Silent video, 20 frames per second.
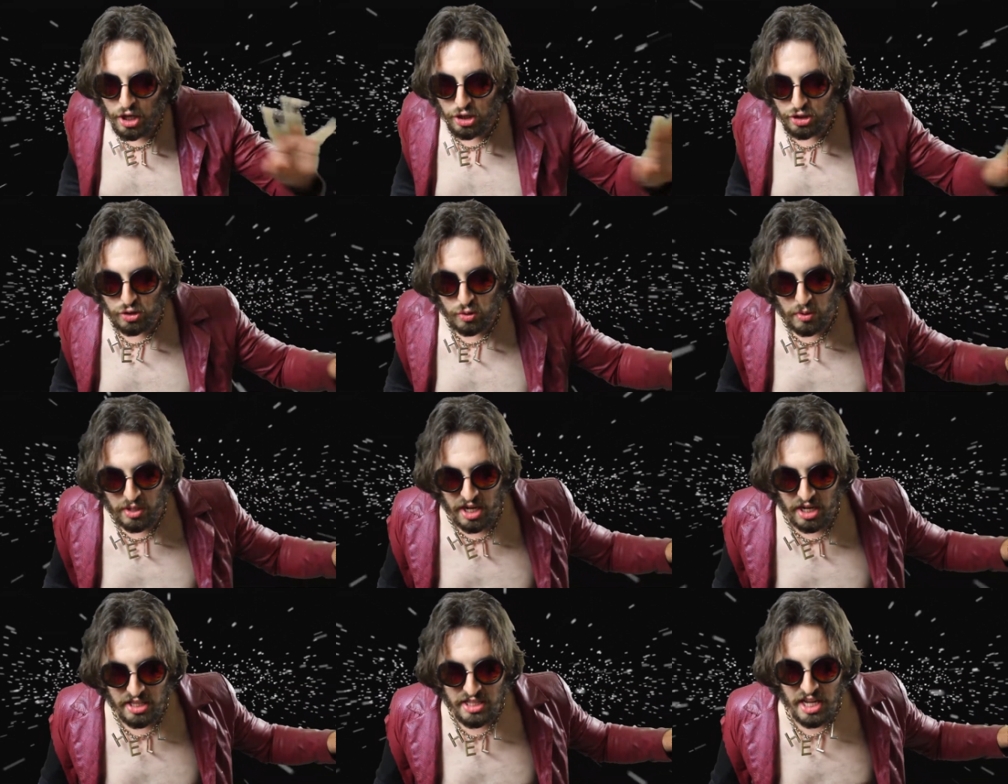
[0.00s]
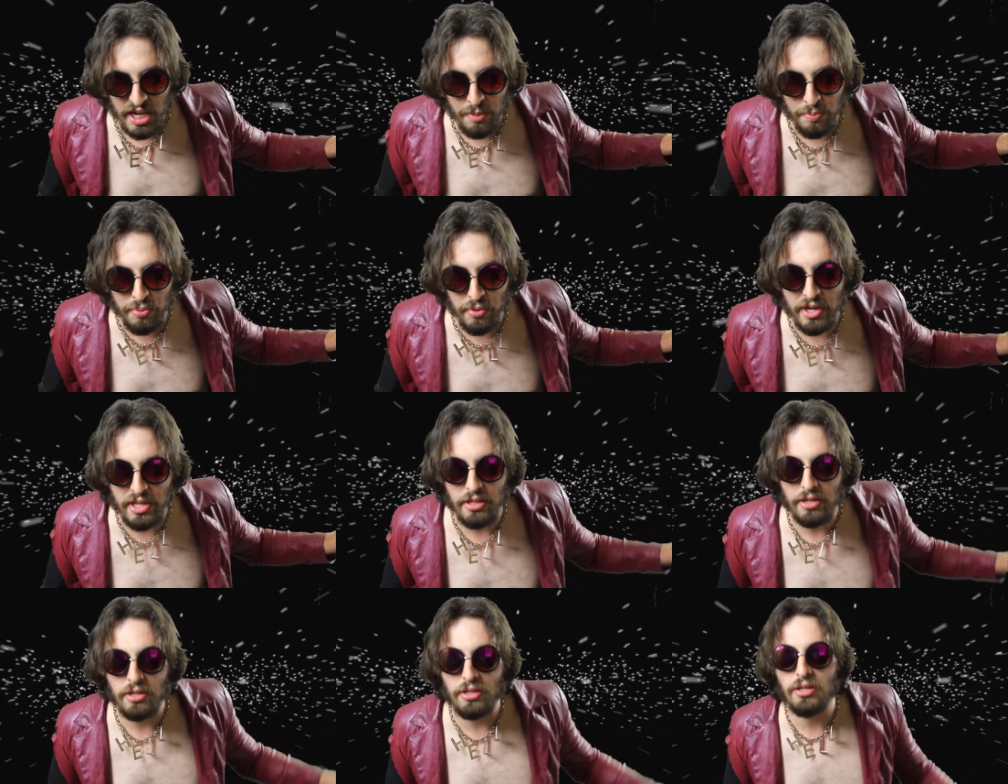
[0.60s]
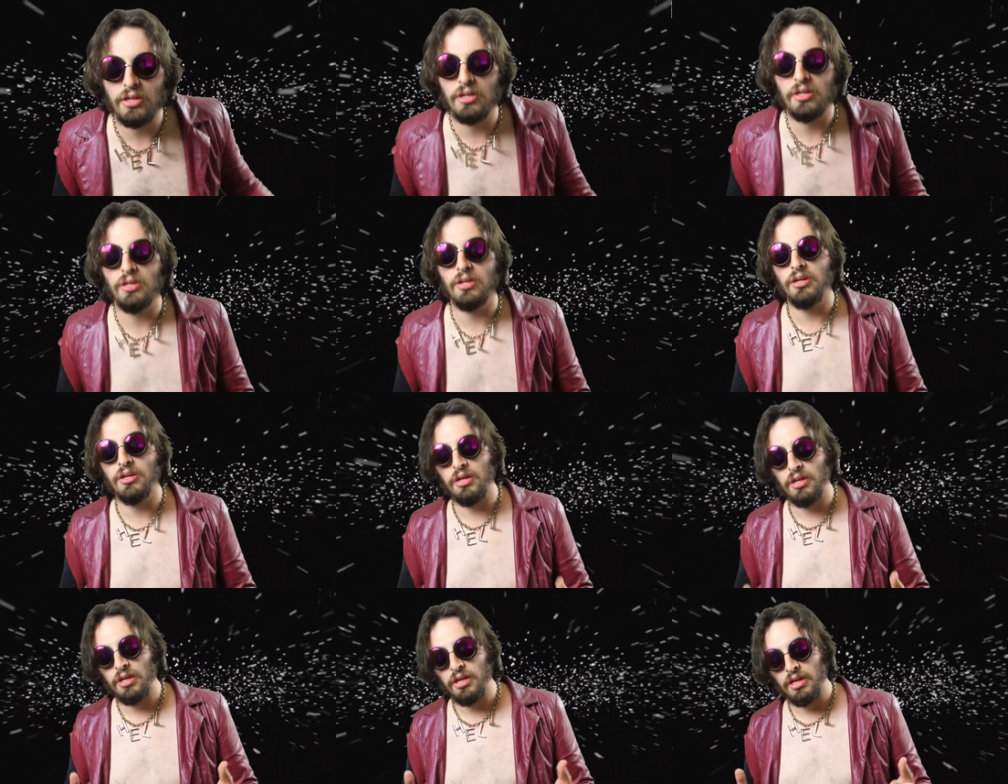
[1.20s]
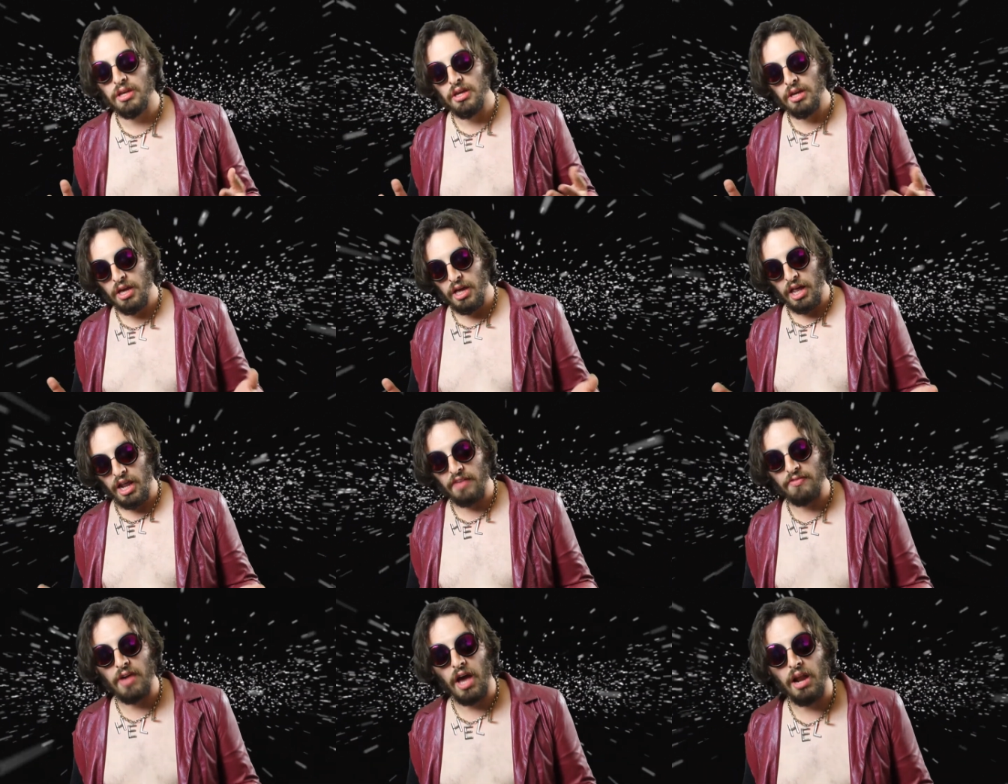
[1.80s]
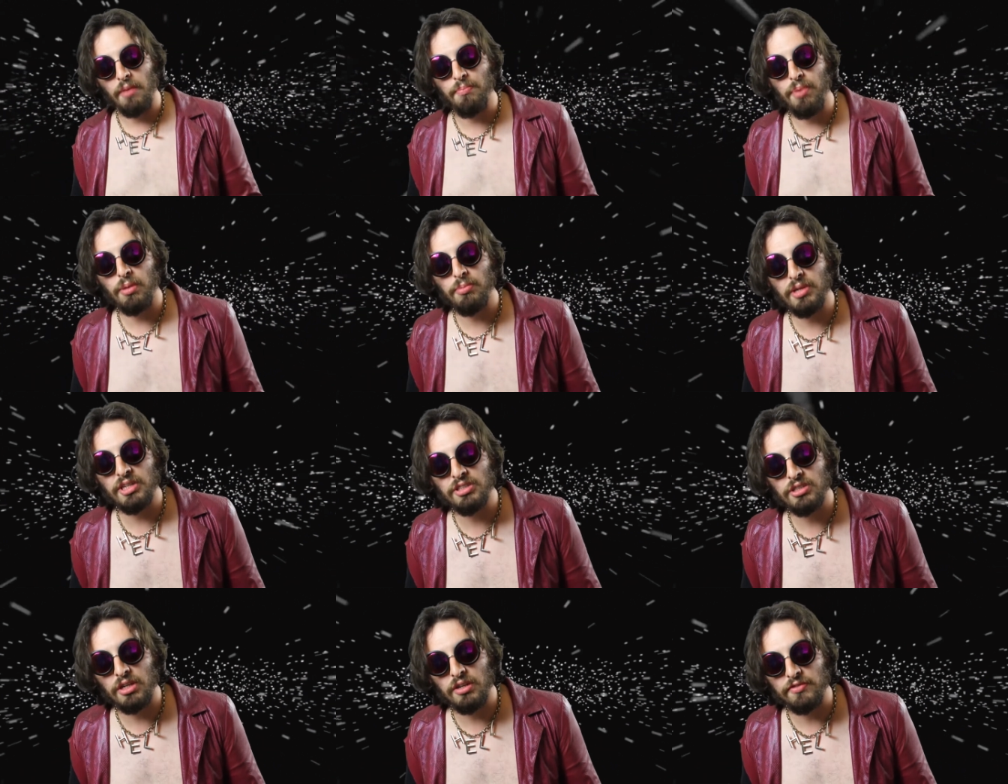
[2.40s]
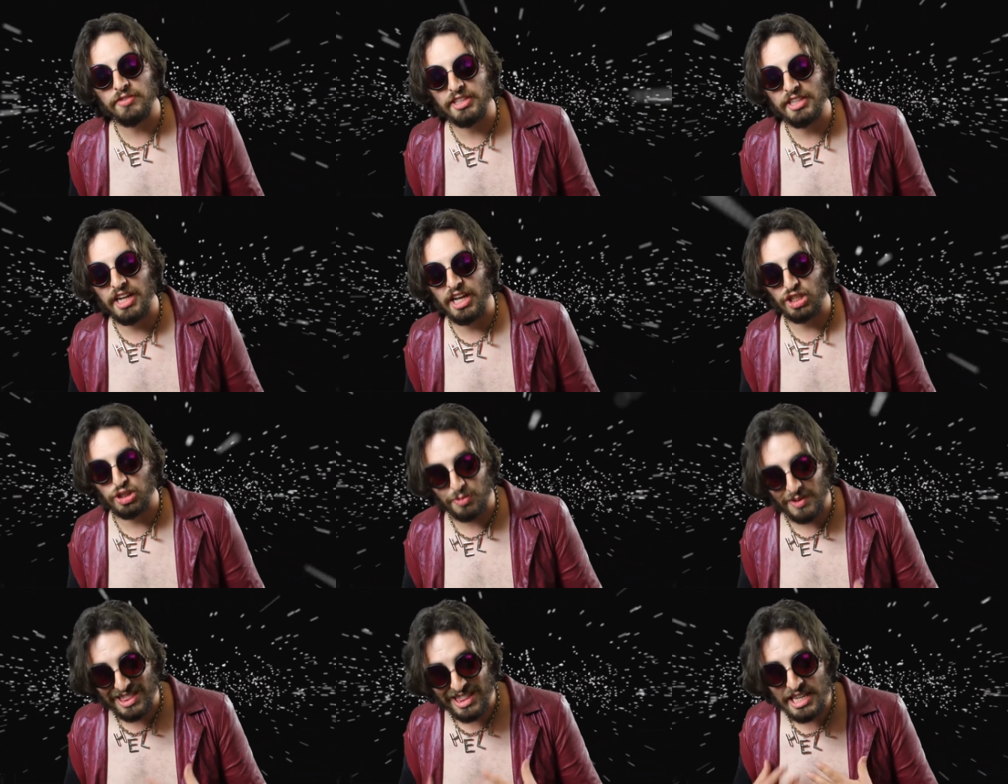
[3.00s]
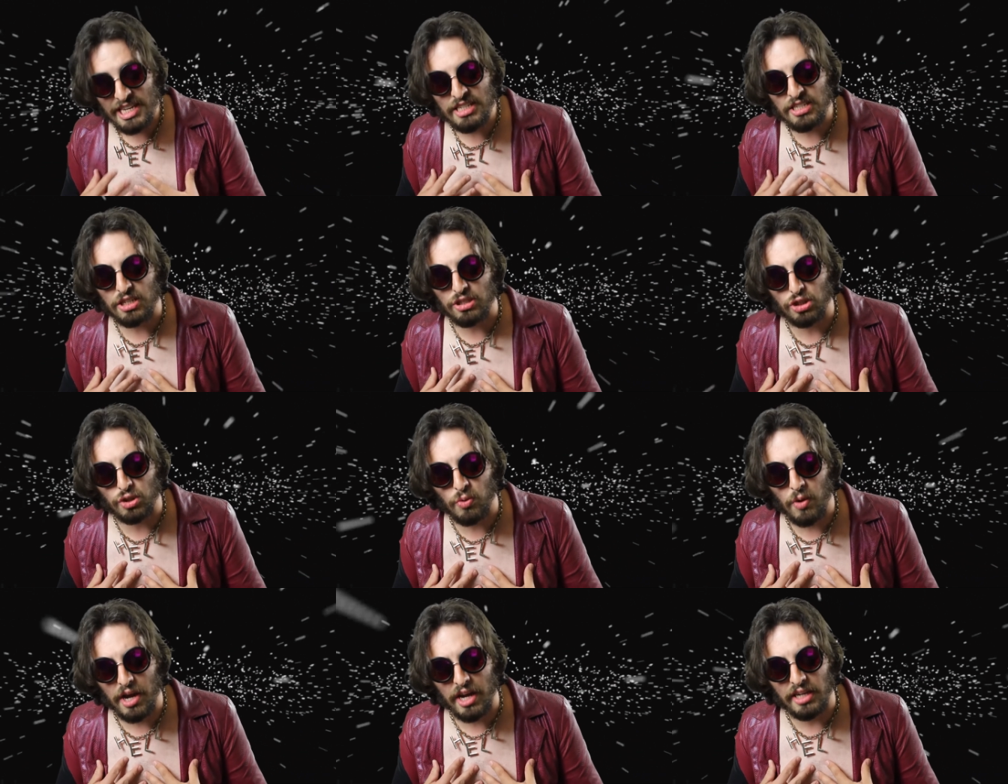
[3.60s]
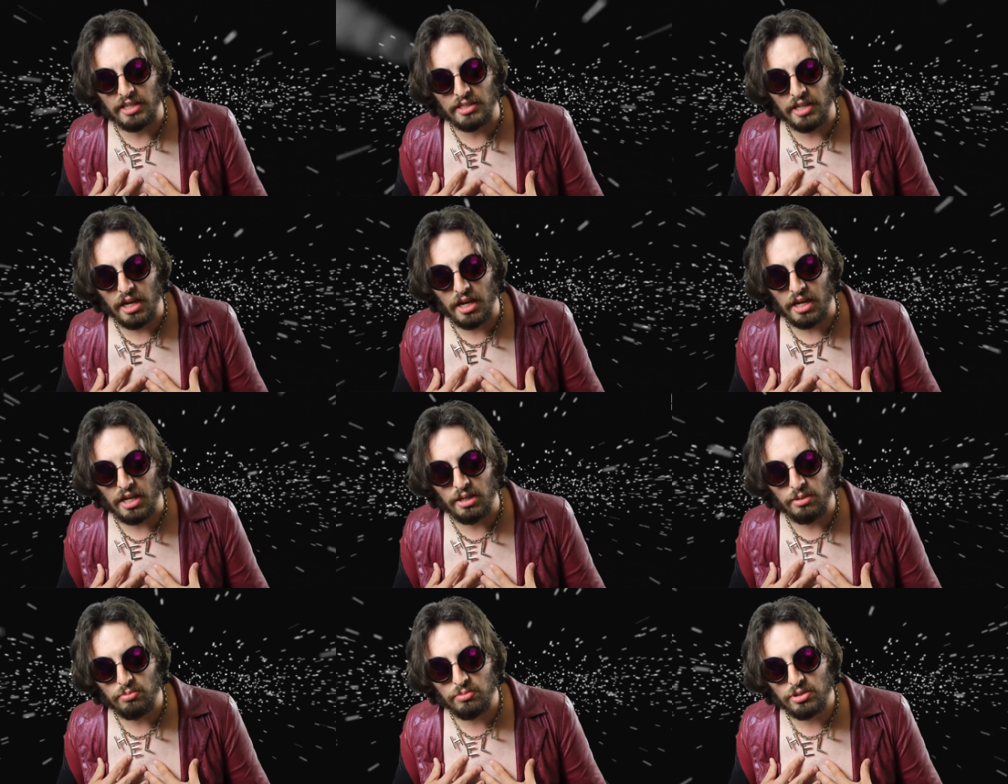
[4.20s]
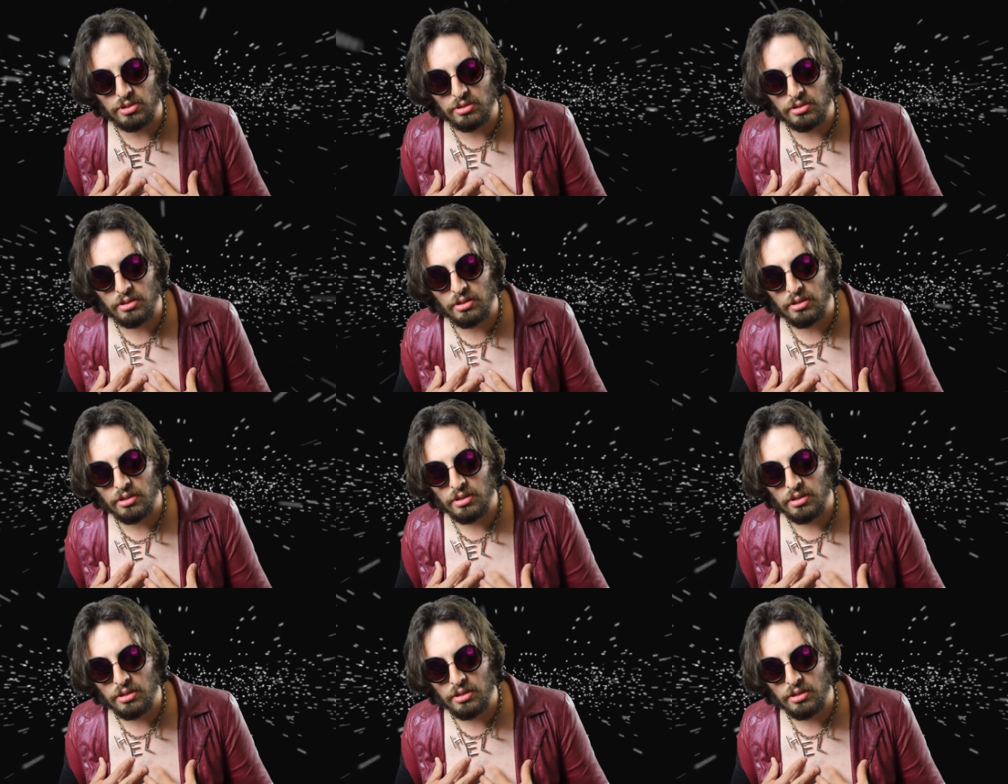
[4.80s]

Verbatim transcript: So we're gonna take a breather, and I've got a public service announcement. These are trying times.